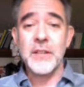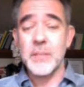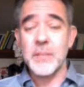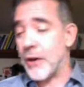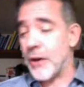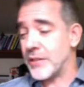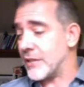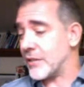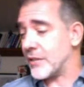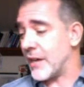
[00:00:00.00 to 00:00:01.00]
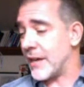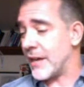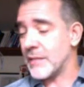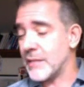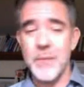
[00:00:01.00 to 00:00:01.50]
is about.
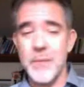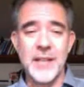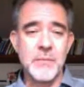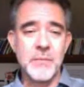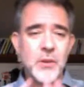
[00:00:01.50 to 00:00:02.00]
It's